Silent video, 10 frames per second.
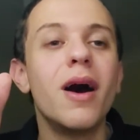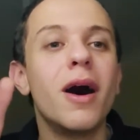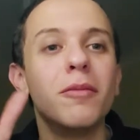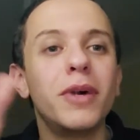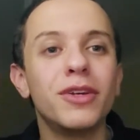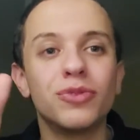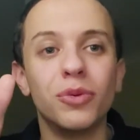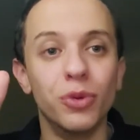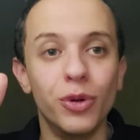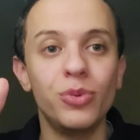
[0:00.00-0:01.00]
I might as well
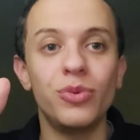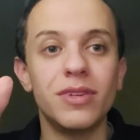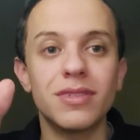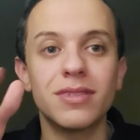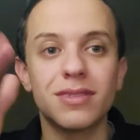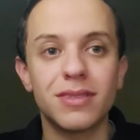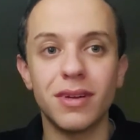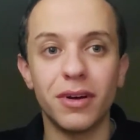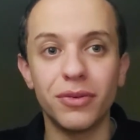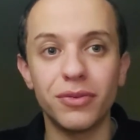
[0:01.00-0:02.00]
know this
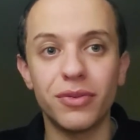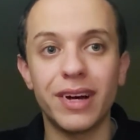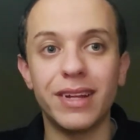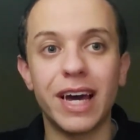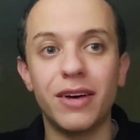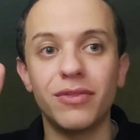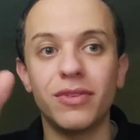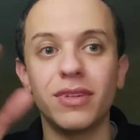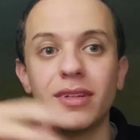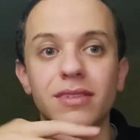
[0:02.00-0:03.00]
stuff and have
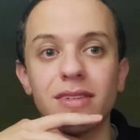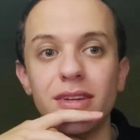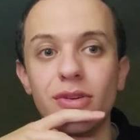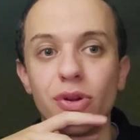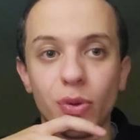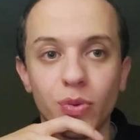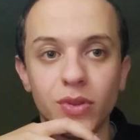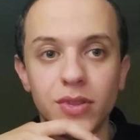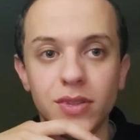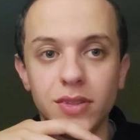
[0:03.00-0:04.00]
it in
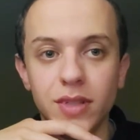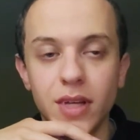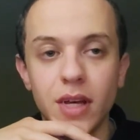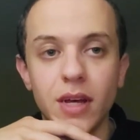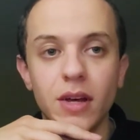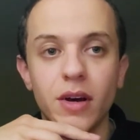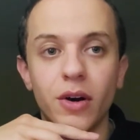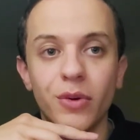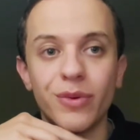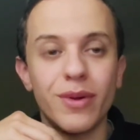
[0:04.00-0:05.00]
notes
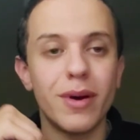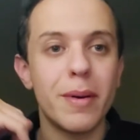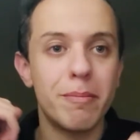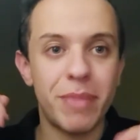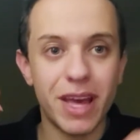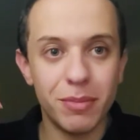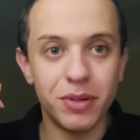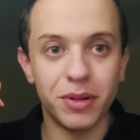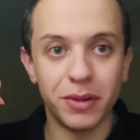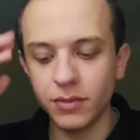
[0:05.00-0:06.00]
on
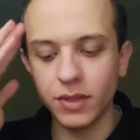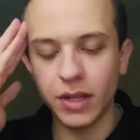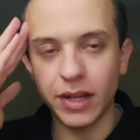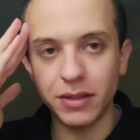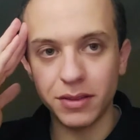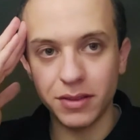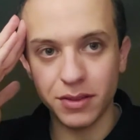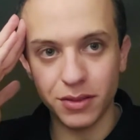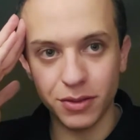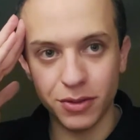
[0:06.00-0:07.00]
paper. And
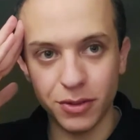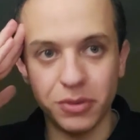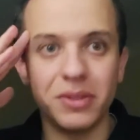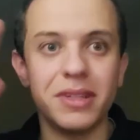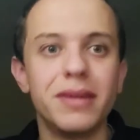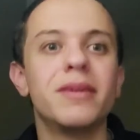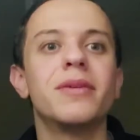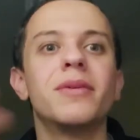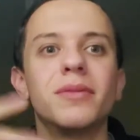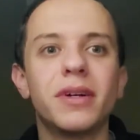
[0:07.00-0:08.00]
so
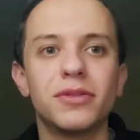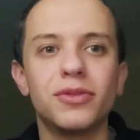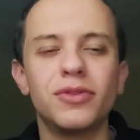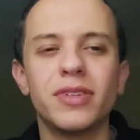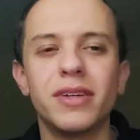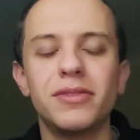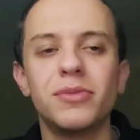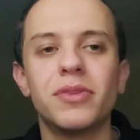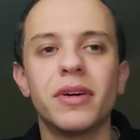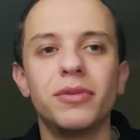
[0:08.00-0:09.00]
that sort of ties in
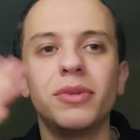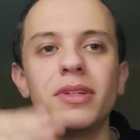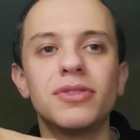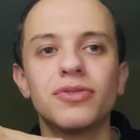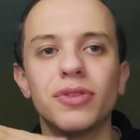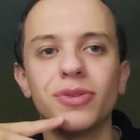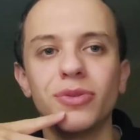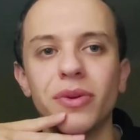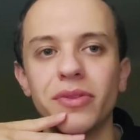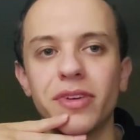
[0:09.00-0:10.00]
with I really struggled
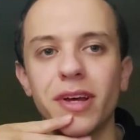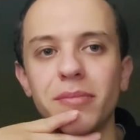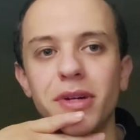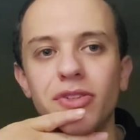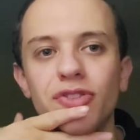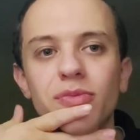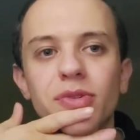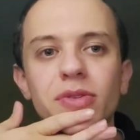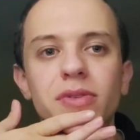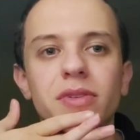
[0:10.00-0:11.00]
with time
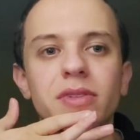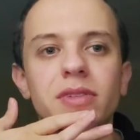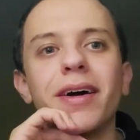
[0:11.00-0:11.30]
management.